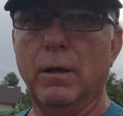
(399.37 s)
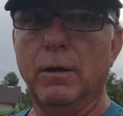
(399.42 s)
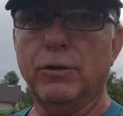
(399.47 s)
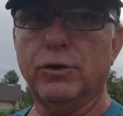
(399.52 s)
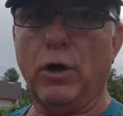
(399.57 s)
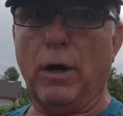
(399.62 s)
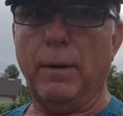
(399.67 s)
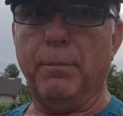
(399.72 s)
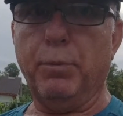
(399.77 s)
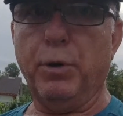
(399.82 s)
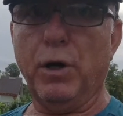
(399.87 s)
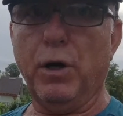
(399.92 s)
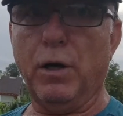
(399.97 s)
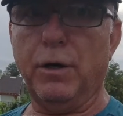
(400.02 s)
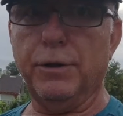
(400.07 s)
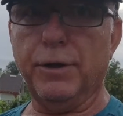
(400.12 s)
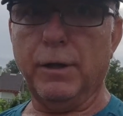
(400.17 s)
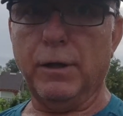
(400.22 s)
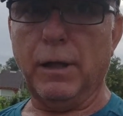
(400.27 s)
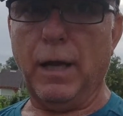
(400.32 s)
So I put
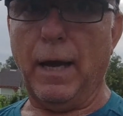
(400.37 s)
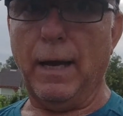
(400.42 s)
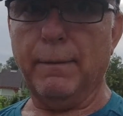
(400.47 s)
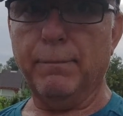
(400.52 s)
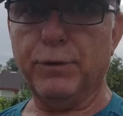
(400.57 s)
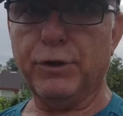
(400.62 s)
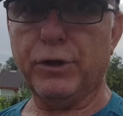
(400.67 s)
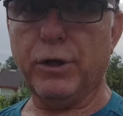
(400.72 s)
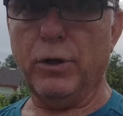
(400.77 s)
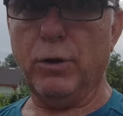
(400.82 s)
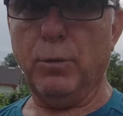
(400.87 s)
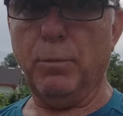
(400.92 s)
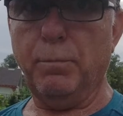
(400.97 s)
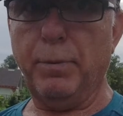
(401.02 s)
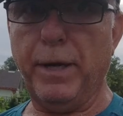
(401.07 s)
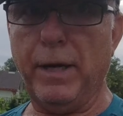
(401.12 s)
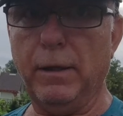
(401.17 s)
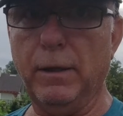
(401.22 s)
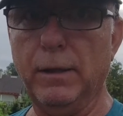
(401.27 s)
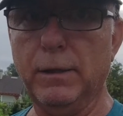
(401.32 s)
on the limestone
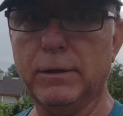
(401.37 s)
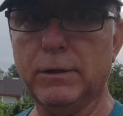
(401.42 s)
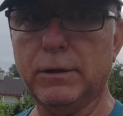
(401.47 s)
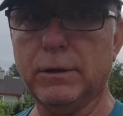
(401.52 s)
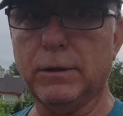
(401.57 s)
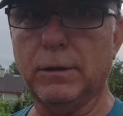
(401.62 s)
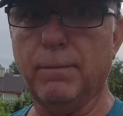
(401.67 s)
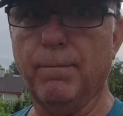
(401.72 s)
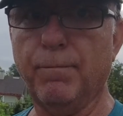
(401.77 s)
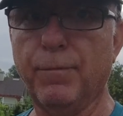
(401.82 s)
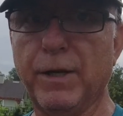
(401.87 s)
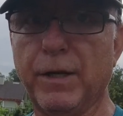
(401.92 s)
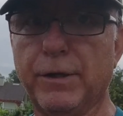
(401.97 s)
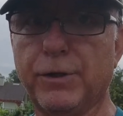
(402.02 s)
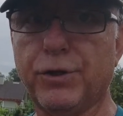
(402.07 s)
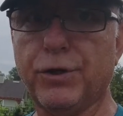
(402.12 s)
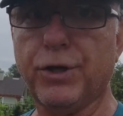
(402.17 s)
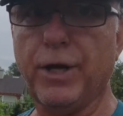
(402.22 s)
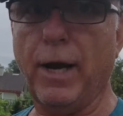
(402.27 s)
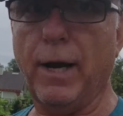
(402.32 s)
pellets,
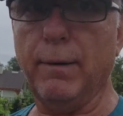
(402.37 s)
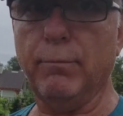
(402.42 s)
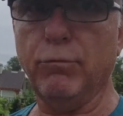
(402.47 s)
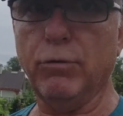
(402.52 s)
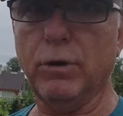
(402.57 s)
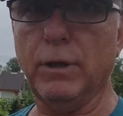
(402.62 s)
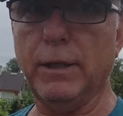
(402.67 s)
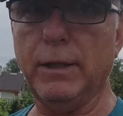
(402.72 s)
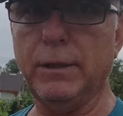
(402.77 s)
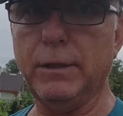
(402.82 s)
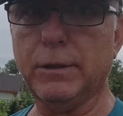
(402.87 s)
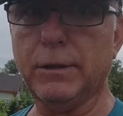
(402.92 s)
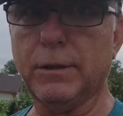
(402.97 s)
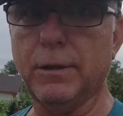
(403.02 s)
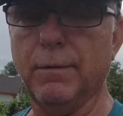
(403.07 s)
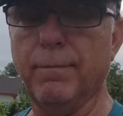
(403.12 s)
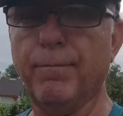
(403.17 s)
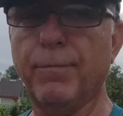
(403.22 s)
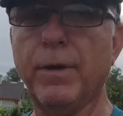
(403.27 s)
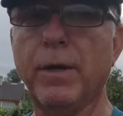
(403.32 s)
it's time released.
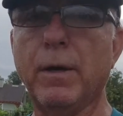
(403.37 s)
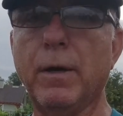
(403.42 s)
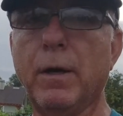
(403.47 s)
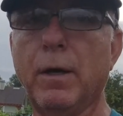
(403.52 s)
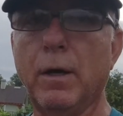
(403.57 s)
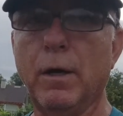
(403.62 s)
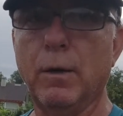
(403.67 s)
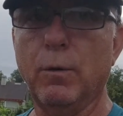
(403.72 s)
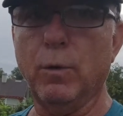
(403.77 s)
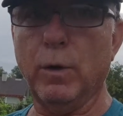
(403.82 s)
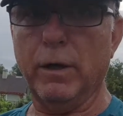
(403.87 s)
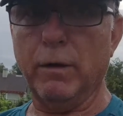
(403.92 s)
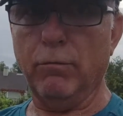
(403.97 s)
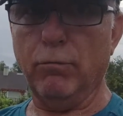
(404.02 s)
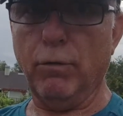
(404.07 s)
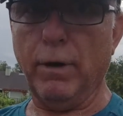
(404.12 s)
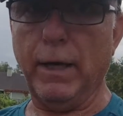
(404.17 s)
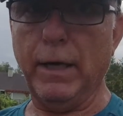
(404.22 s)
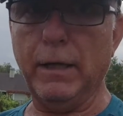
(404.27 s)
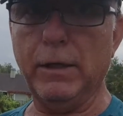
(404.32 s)
When it
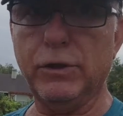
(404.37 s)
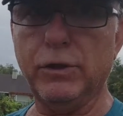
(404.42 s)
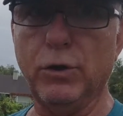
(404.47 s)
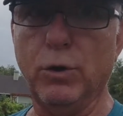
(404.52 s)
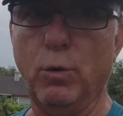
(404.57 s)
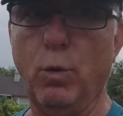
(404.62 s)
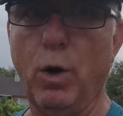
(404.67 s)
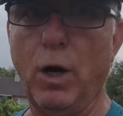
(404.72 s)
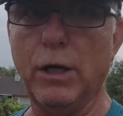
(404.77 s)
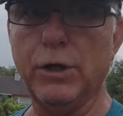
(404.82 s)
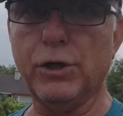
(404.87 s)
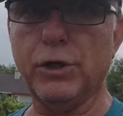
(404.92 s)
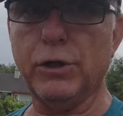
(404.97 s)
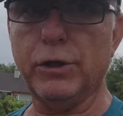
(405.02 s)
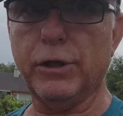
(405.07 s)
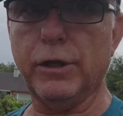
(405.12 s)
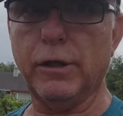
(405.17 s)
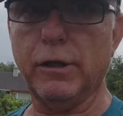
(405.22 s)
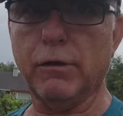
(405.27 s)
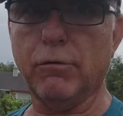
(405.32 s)
rains, it'll wash
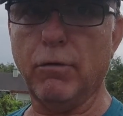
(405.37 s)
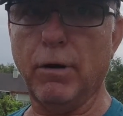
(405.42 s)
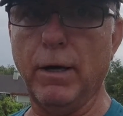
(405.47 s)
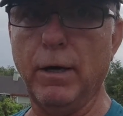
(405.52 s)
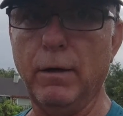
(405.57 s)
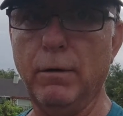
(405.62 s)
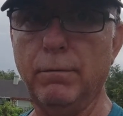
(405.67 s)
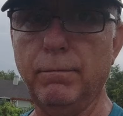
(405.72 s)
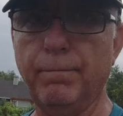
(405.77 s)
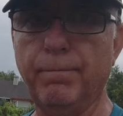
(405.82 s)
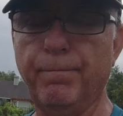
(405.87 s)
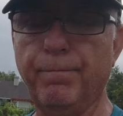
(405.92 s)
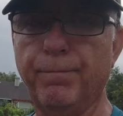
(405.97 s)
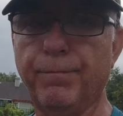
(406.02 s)
into the ground.